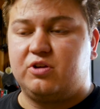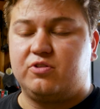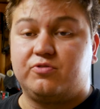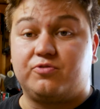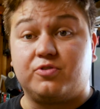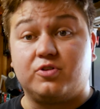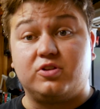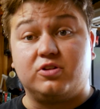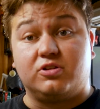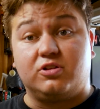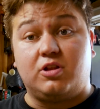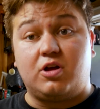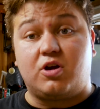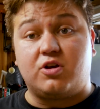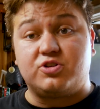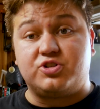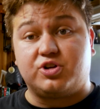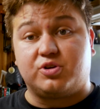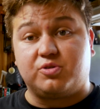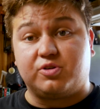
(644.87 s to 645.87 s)
For the
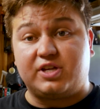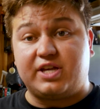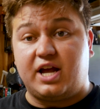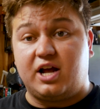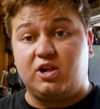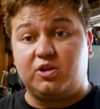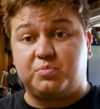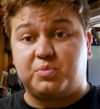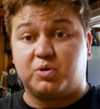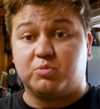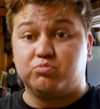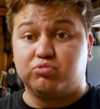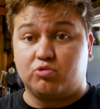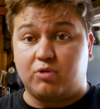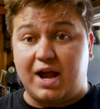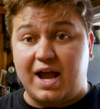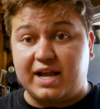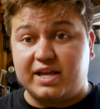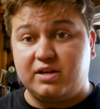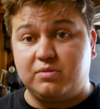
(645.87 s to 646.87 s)
larger caliper
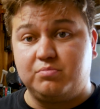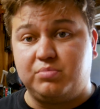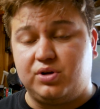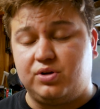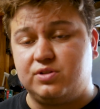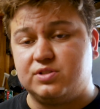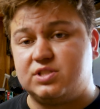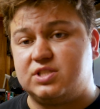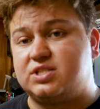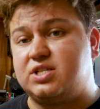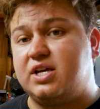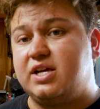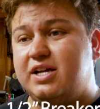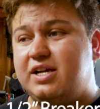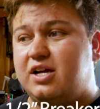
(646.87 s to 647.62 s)
bracket bolts,